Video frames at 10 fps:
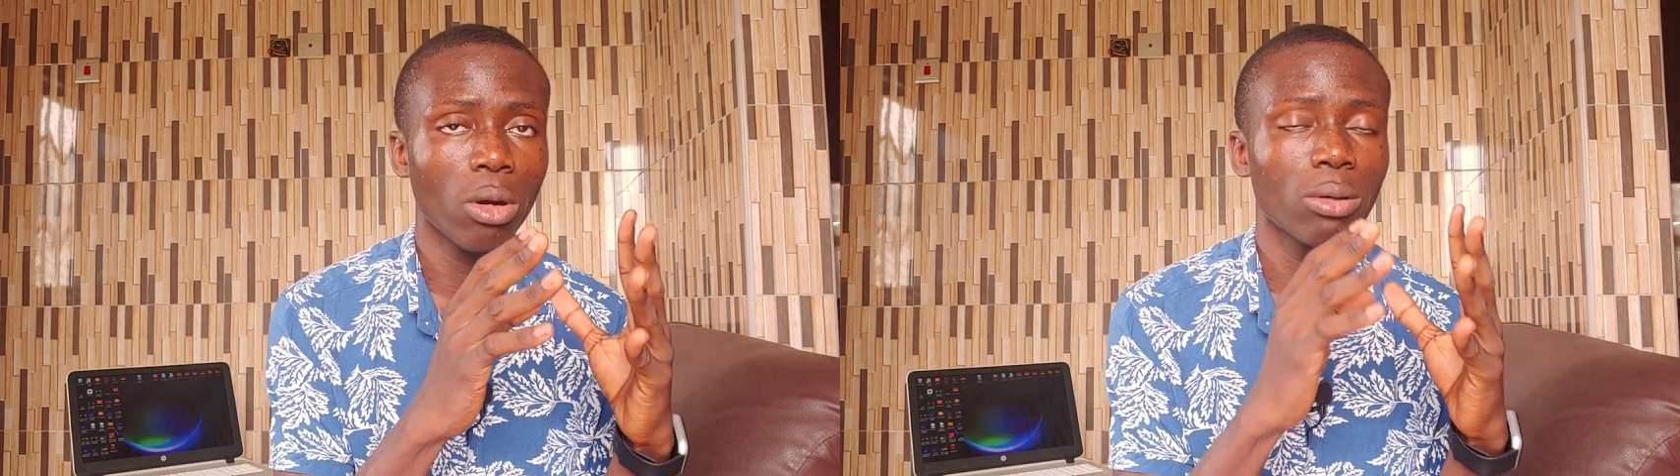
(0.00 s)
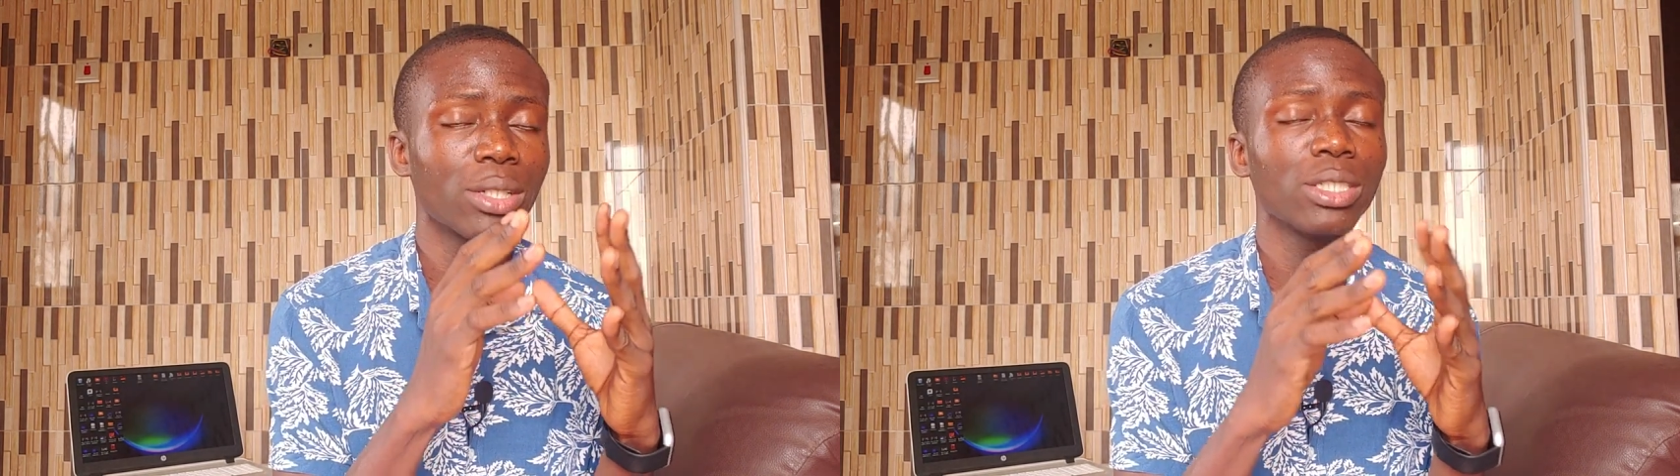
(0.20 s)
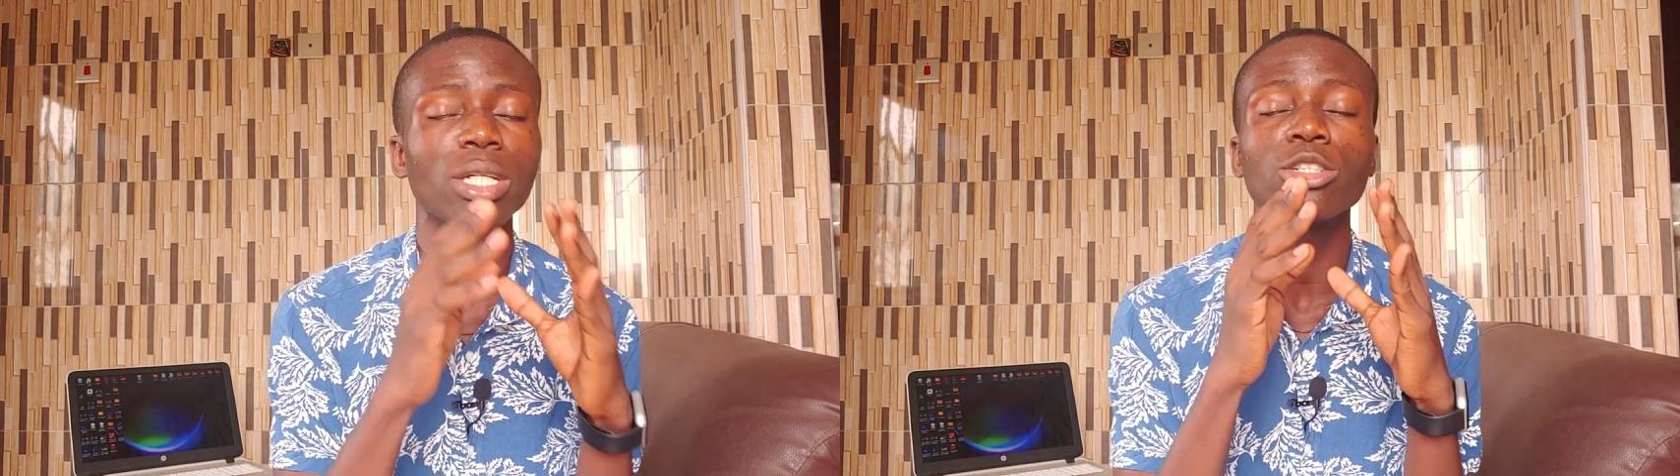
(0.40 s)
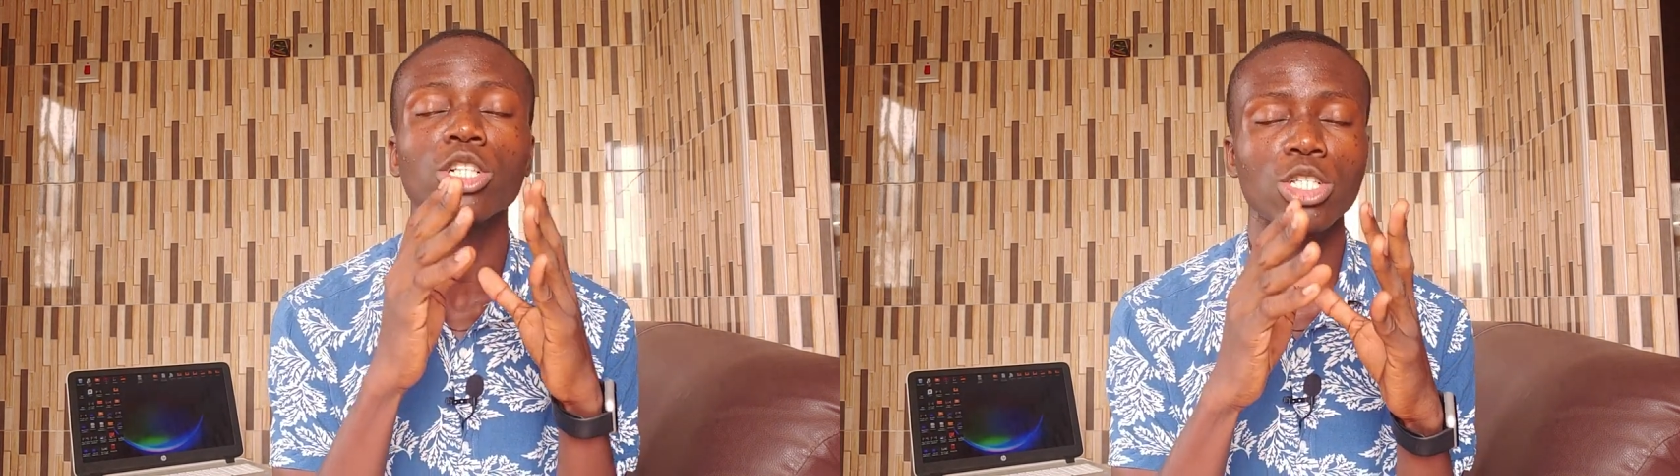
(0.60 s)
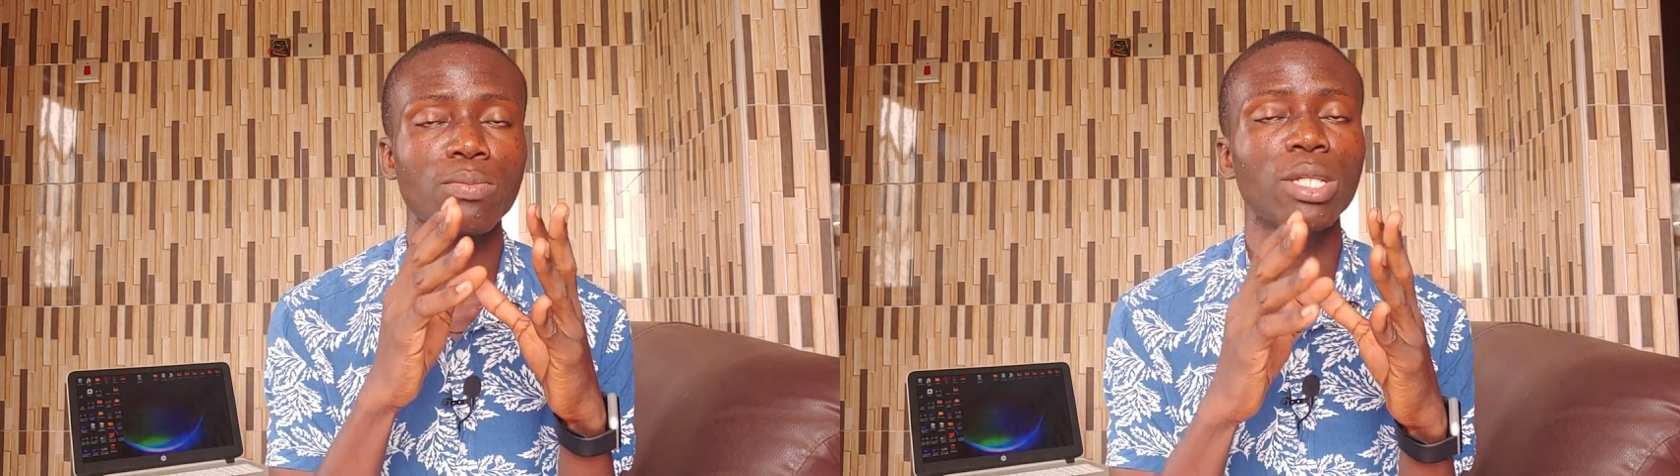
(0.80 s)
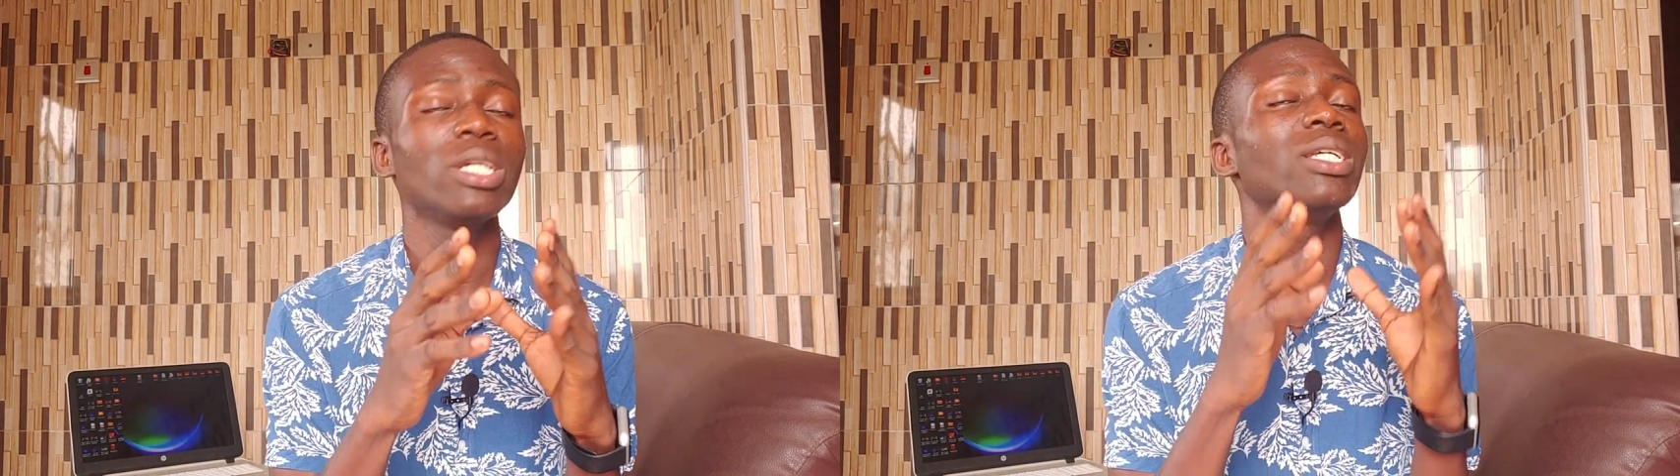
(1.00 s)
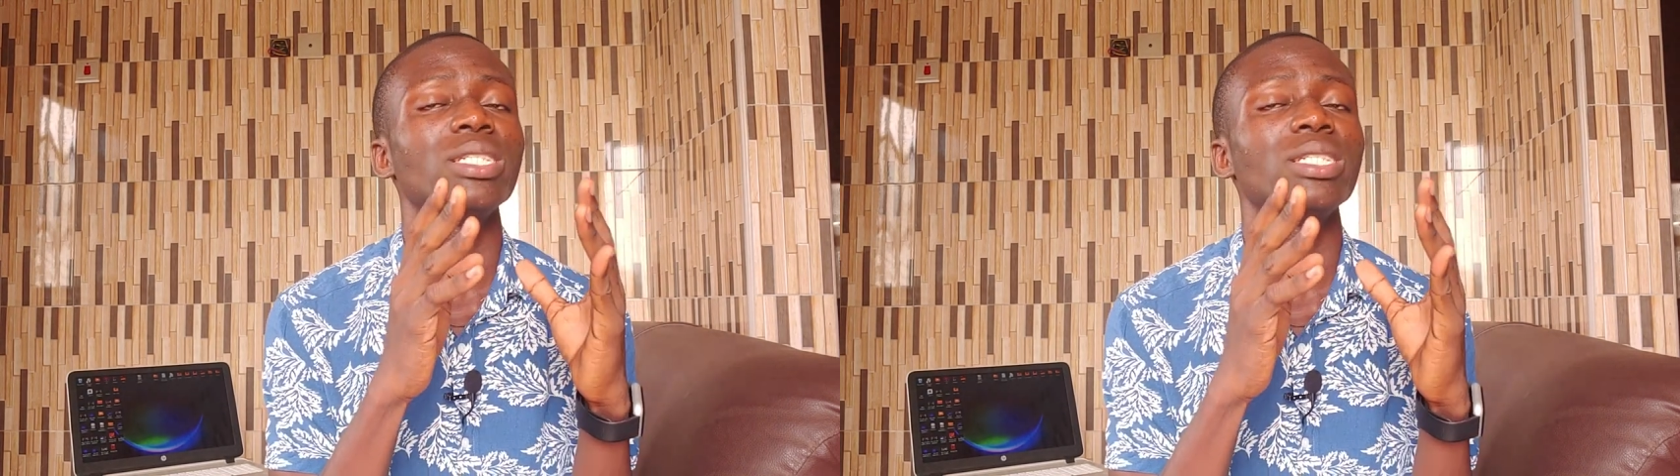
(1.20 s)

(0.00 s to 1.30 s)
already, then trust me,